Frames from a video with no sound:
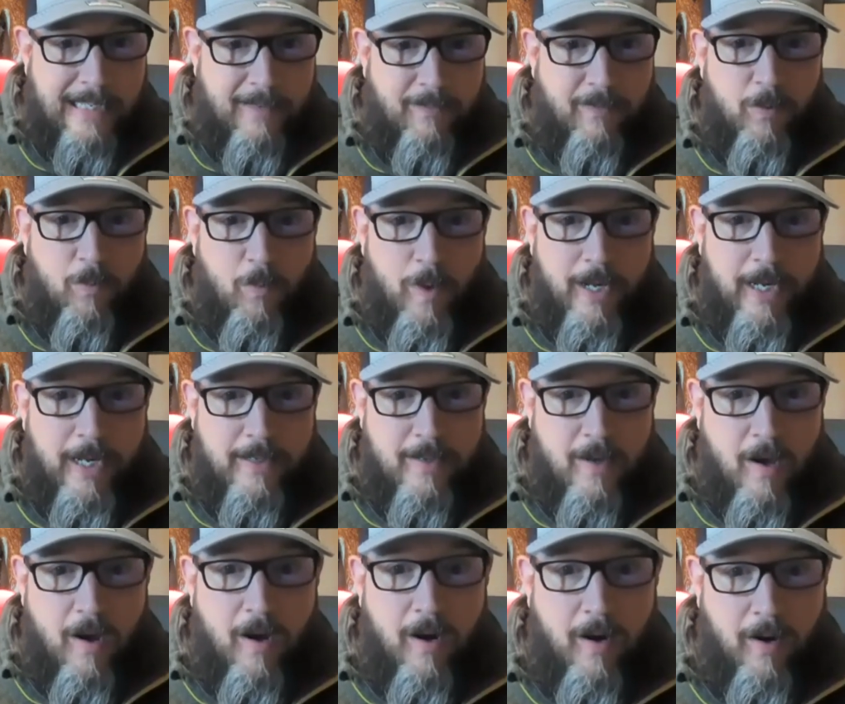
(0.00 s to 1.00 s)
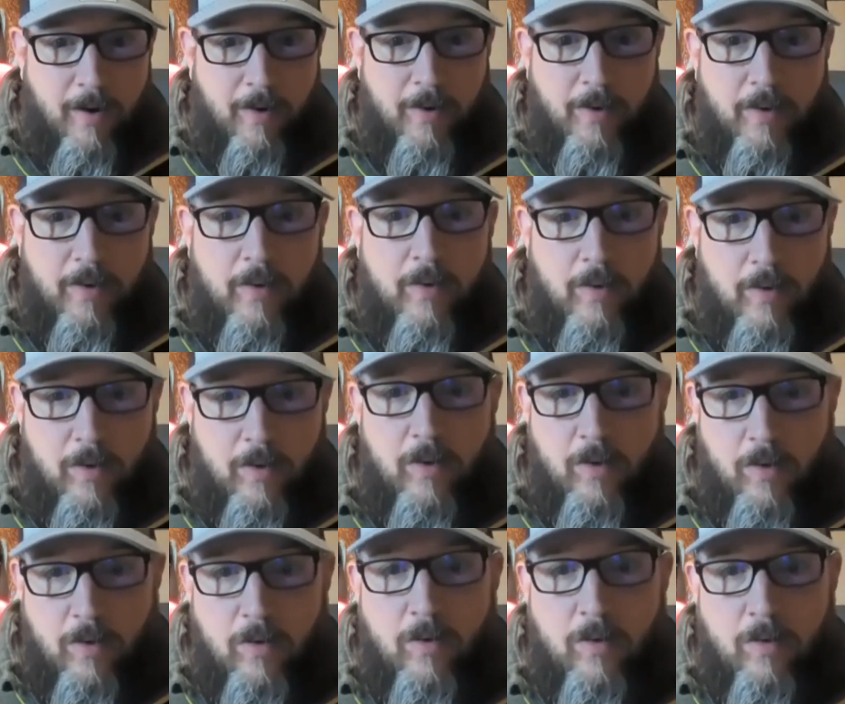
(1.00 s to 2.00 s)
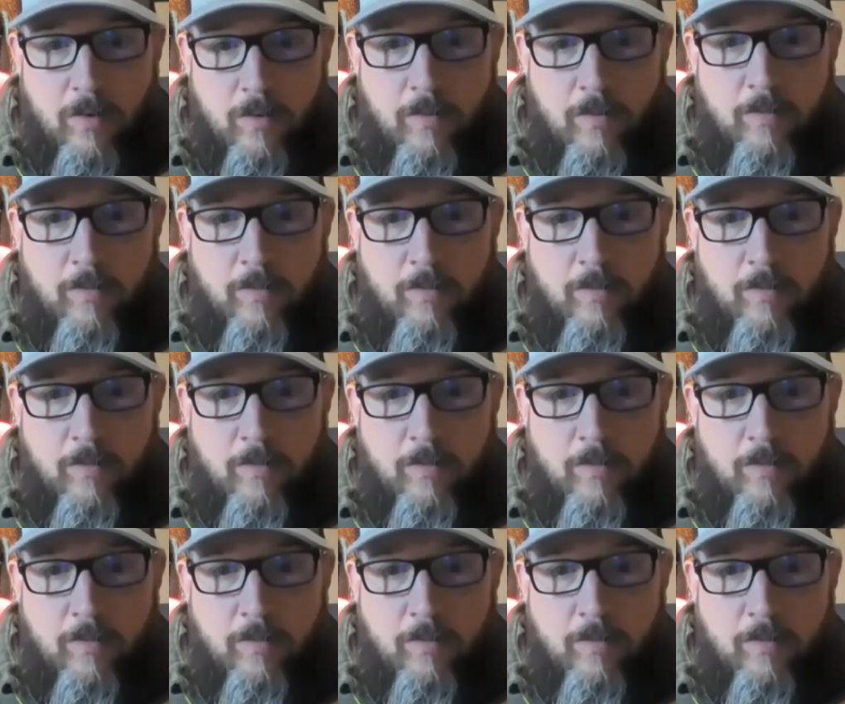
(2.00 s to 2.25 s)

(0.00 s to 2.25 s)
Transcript: even when it's hard. Yeah.